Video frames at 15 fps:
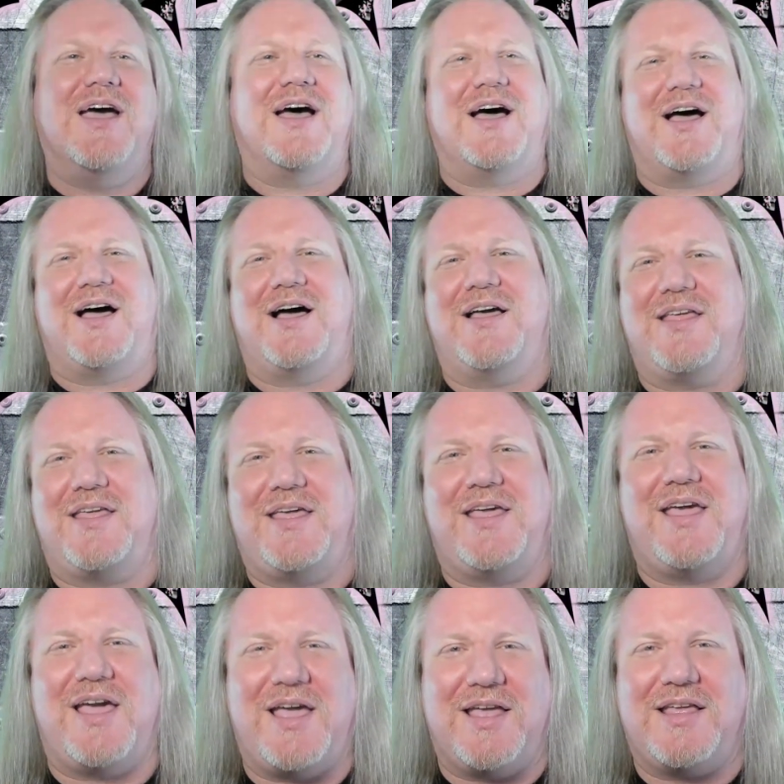uh,
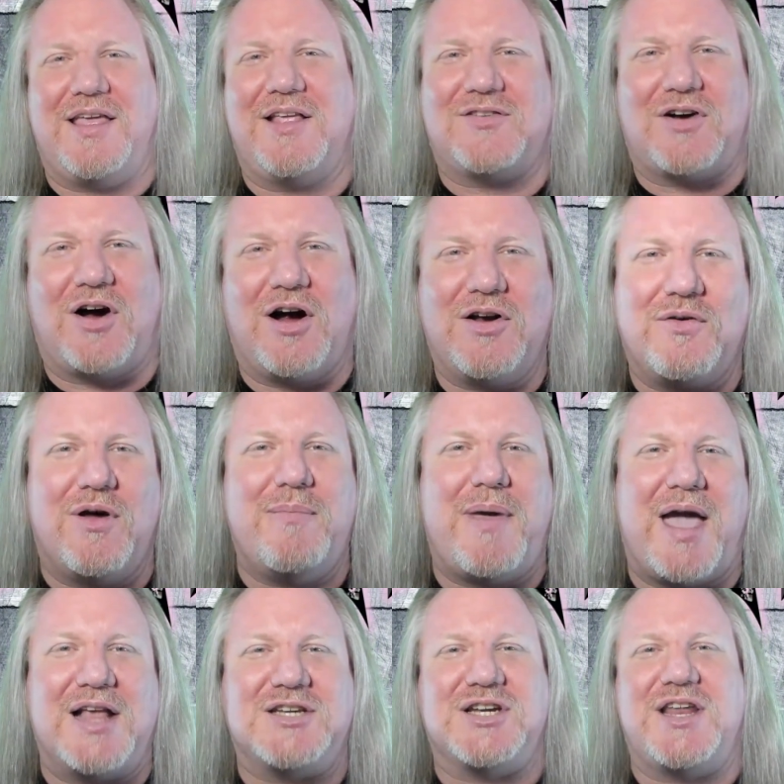it, it, it's hard to
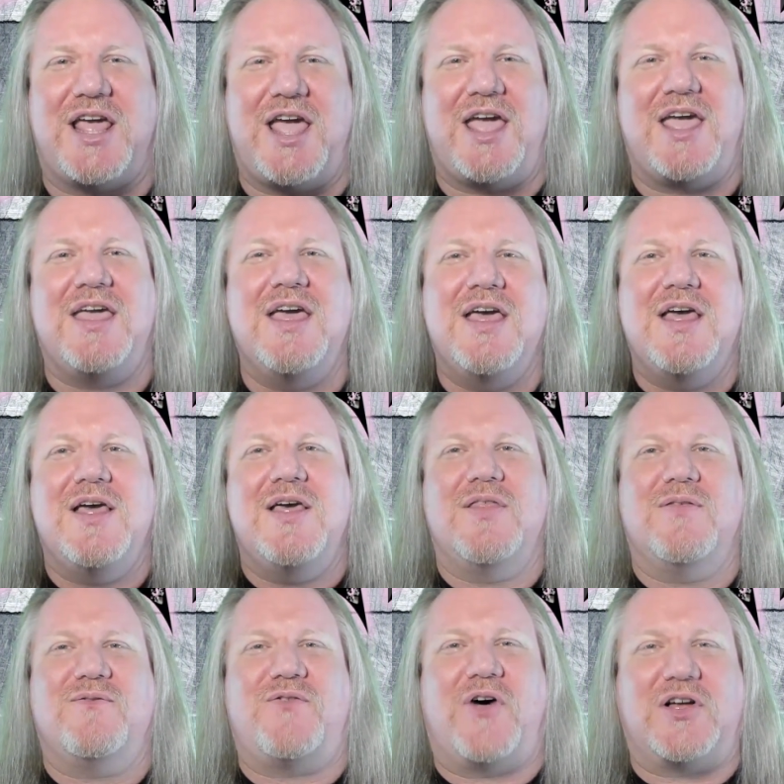imagine a
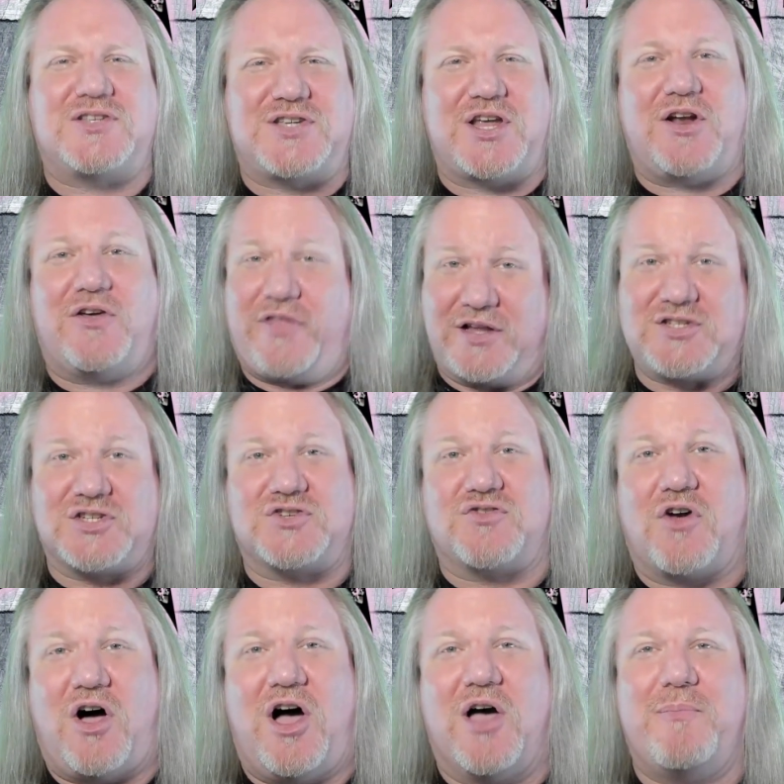falsetto that's
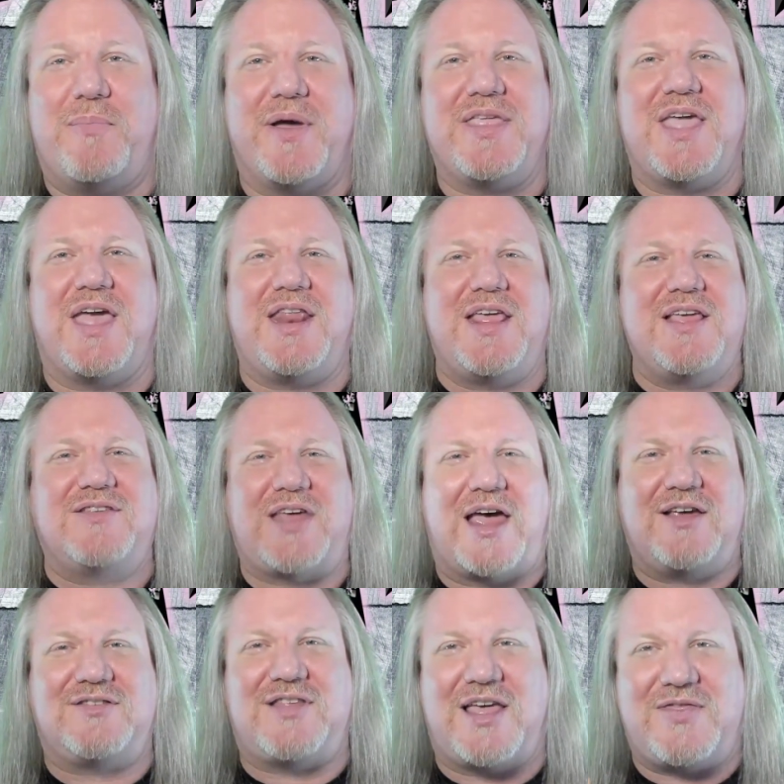strong, but yet it
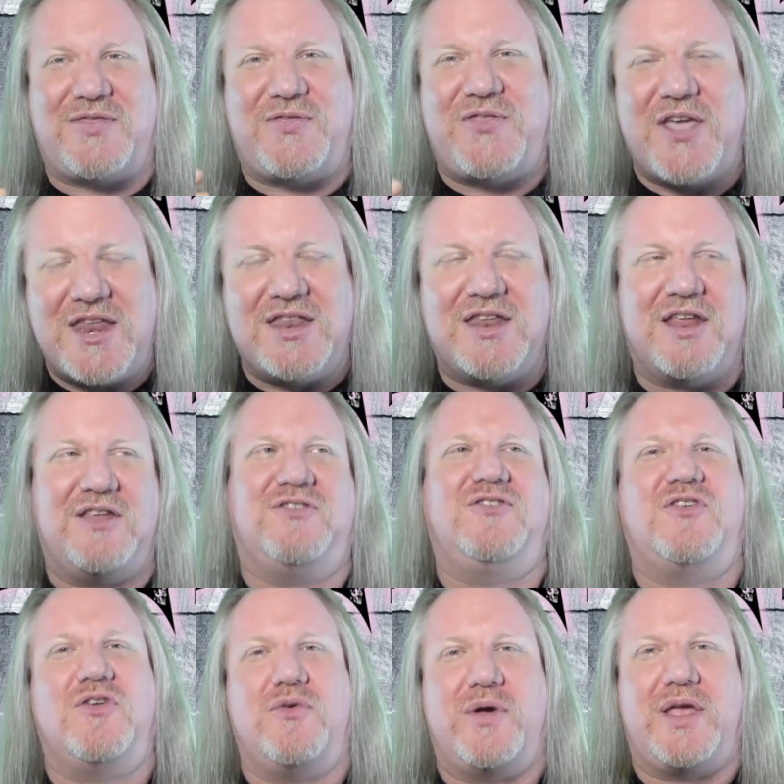has that thinness
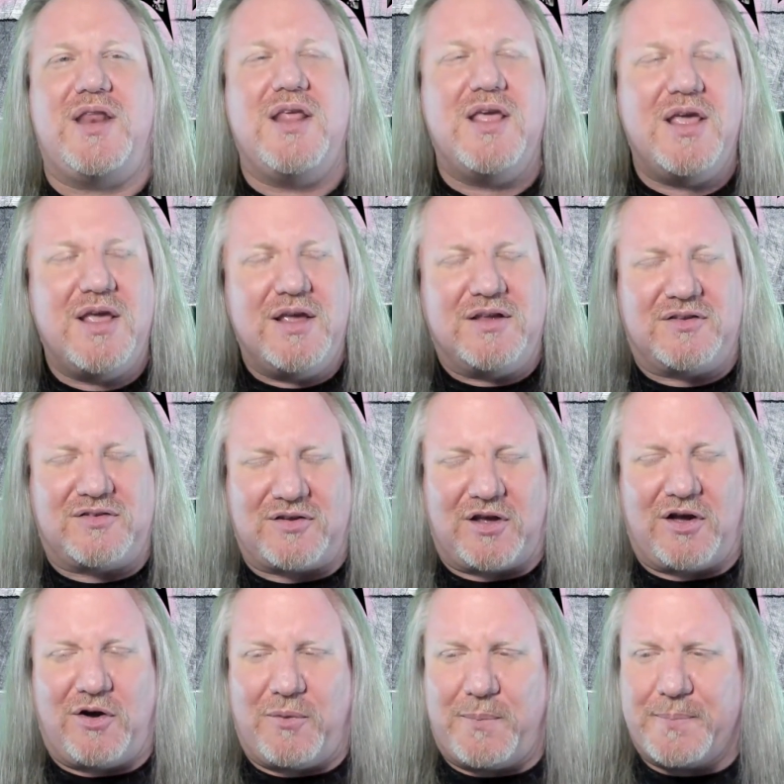to it.
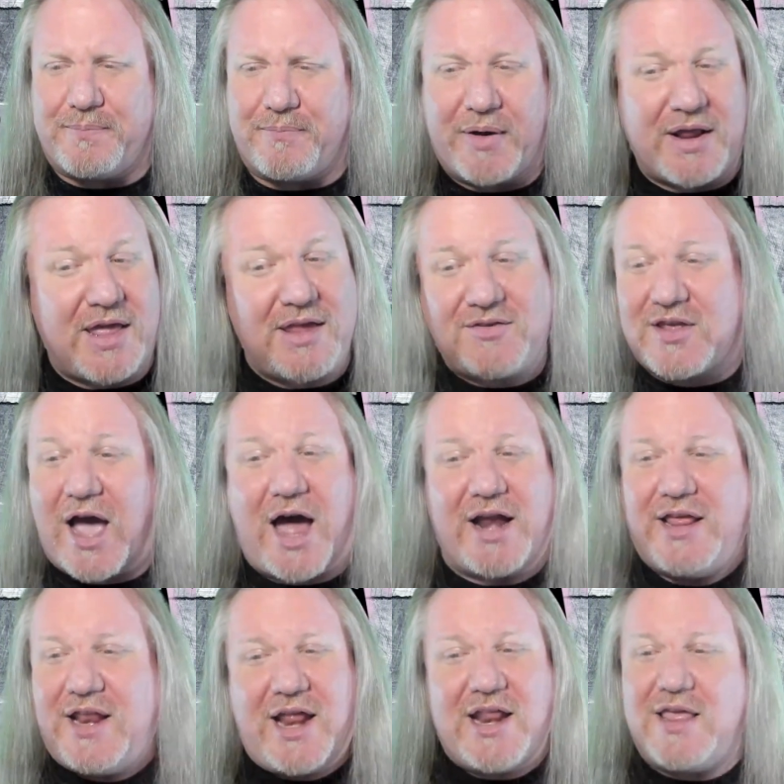So, but he's
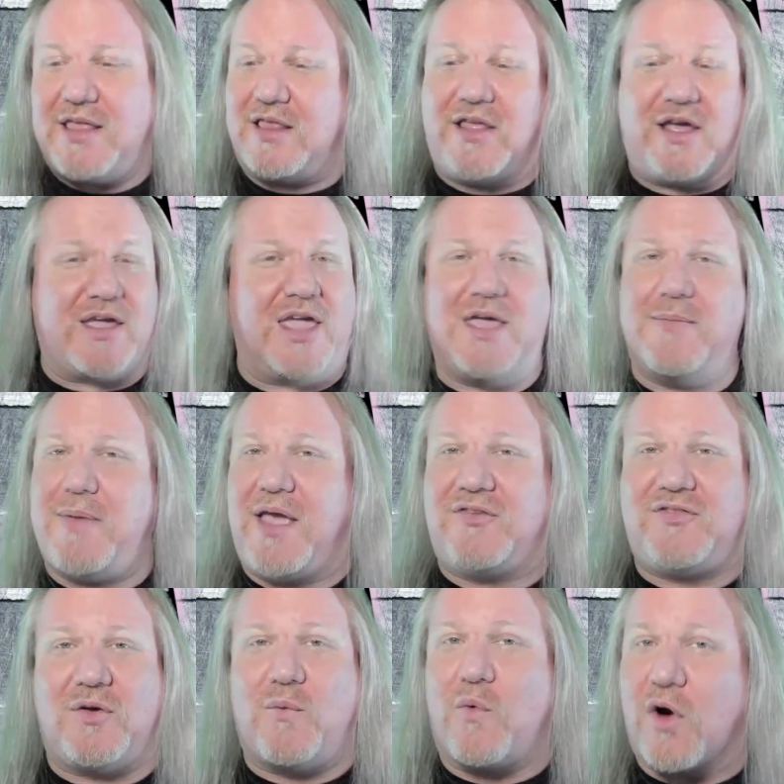got it, and he look he
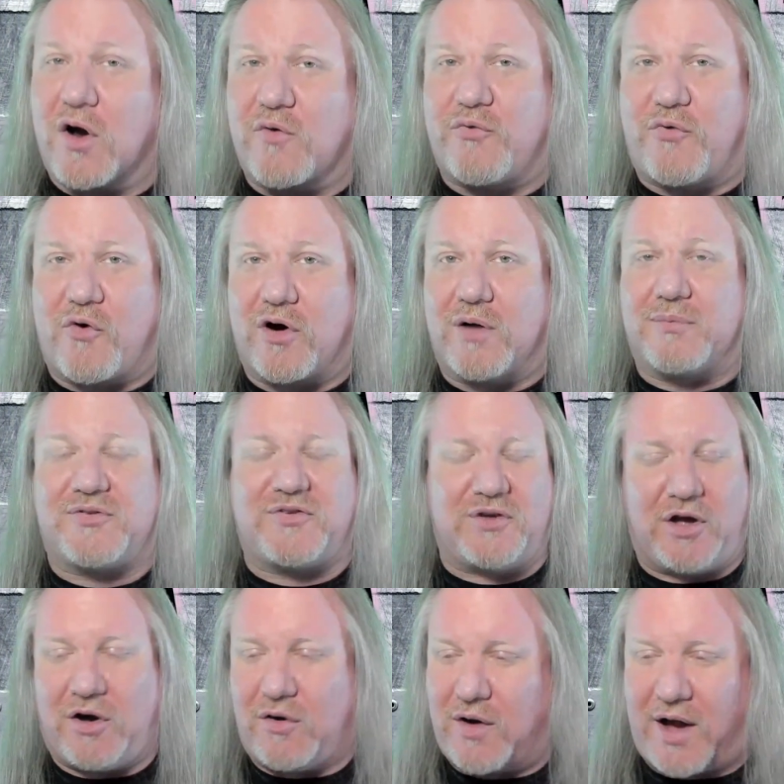makes it work for him.
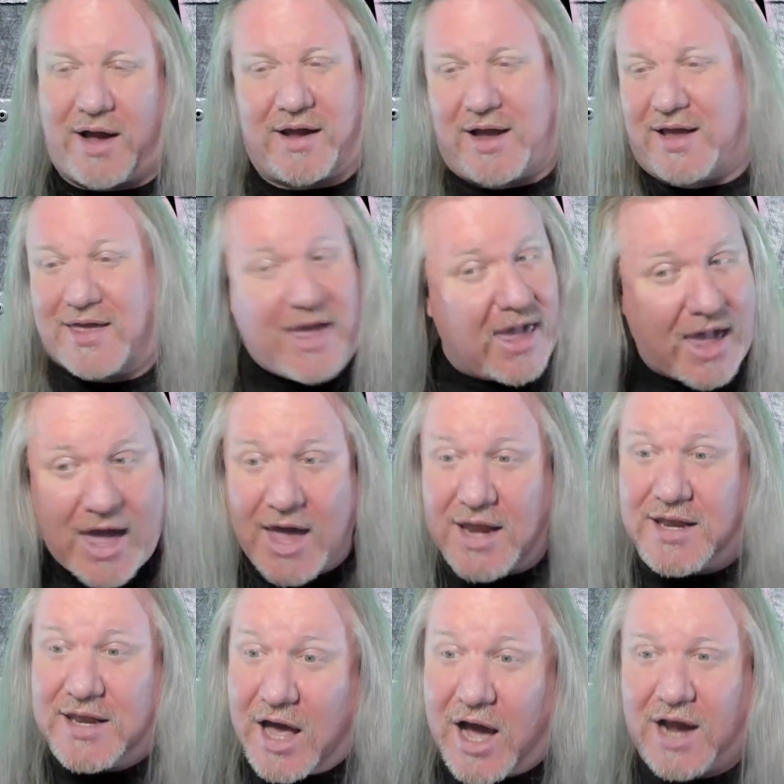So I, I
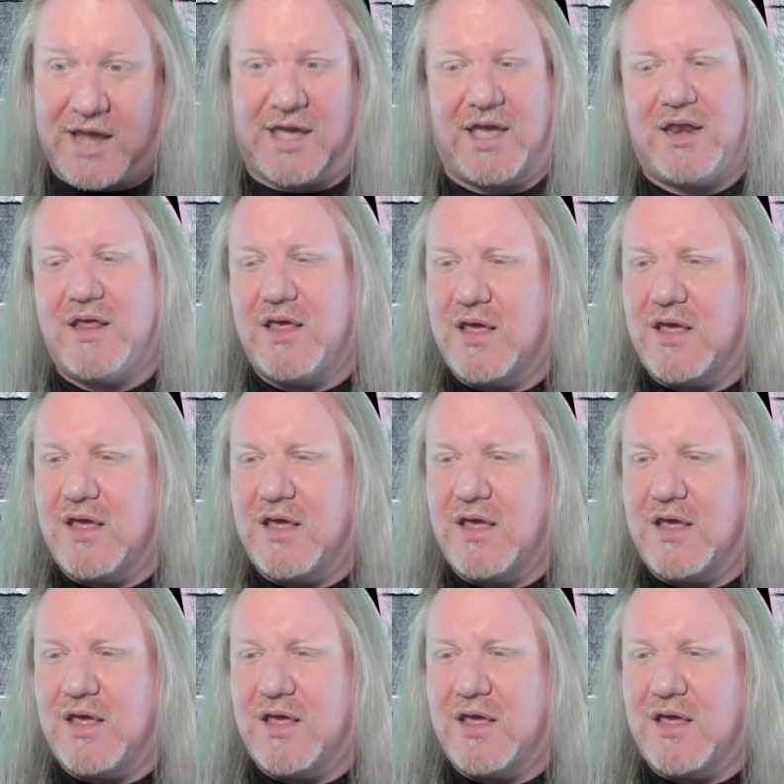can't knock it.